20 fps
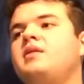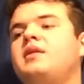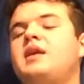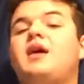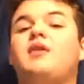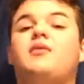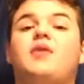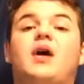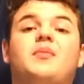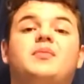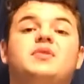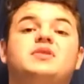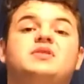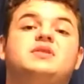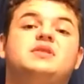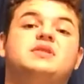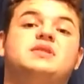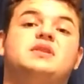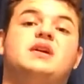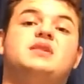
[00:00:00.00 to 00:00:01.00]
Now I'm going
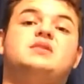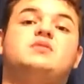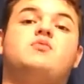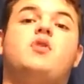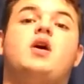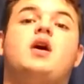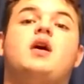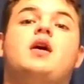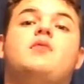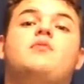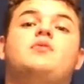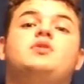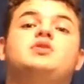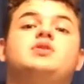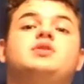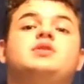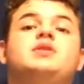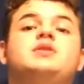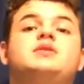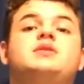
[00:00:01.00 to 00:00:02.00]
to discuss why we
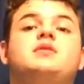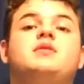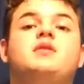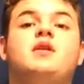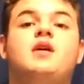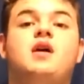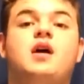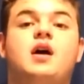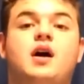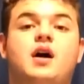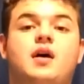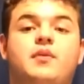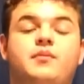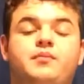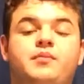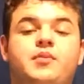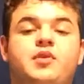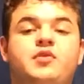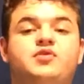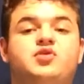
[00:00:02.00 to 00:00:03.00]
should
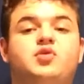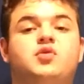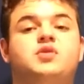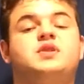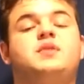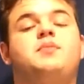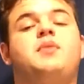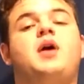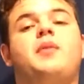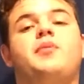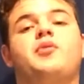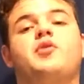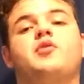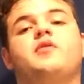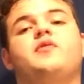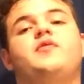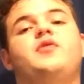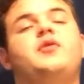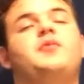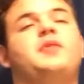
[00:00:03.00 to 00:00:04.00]
move towards a
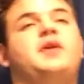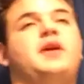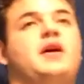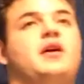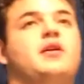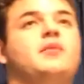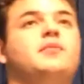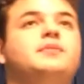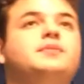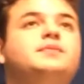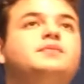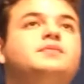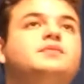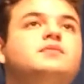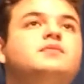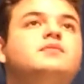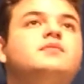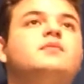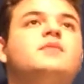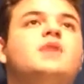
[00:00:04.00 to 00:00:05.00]
popular vote count.
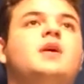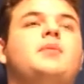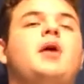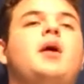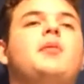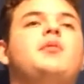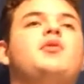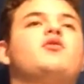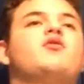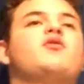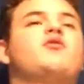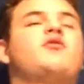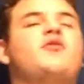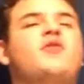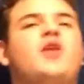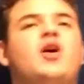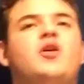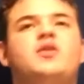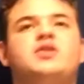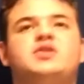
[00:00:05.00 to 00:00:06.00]
Now, popular
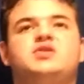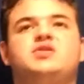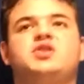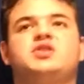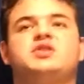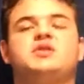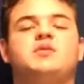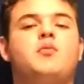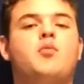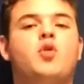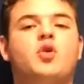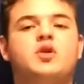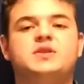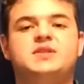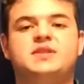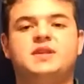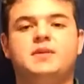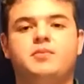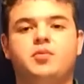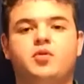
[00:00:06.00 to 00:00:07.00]
vote is just more
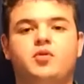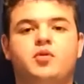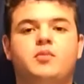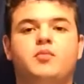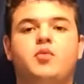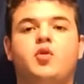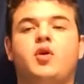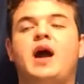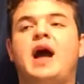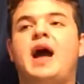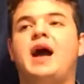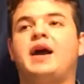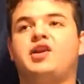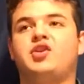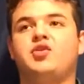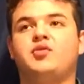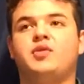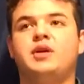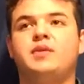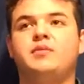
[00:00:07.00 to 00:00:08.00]
simple and more
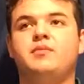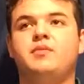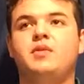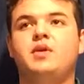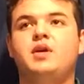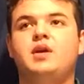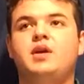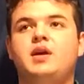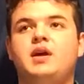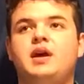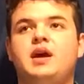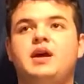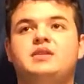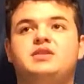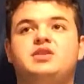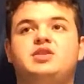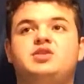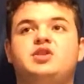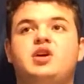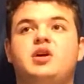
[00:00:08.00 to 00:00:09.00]
accurate.
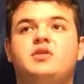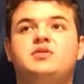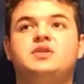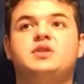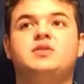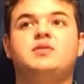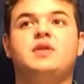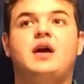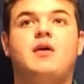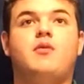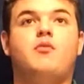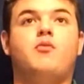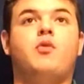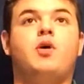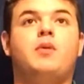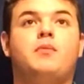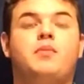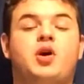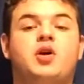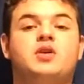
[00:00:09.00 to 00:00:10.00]
It shows you that
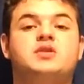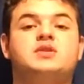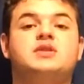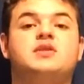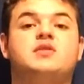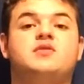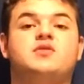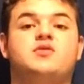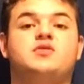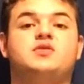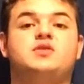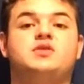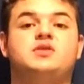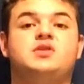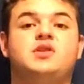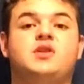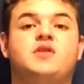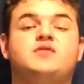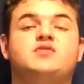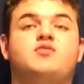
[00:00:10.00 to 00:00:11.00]
one person
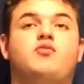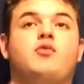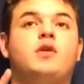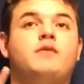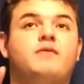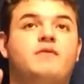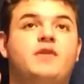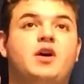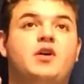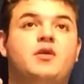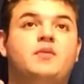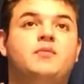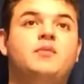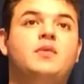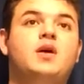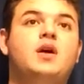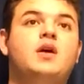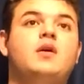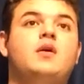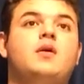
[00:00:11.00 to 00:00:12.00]
deserves one vote.
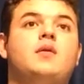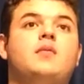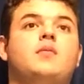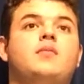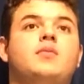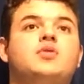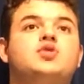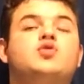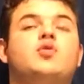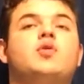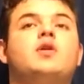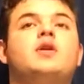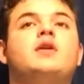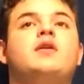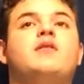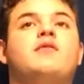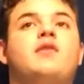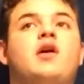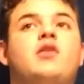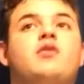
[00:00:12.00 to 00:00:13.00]

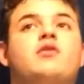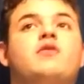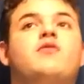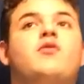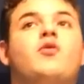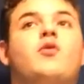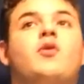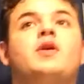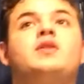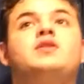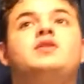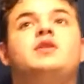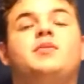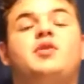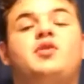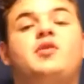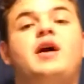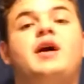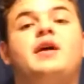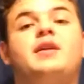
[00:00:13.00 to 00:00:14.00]
Majority of other foreign
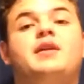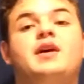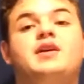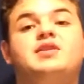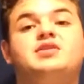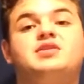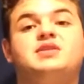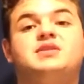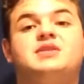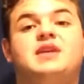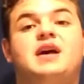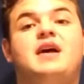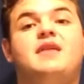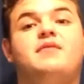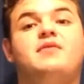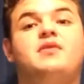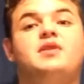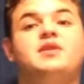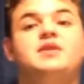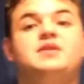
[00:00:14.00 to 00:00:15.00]
democratic nations
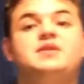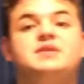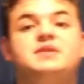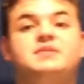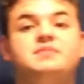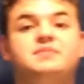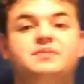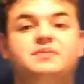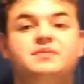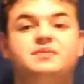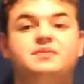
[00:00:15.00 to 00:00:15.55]
have this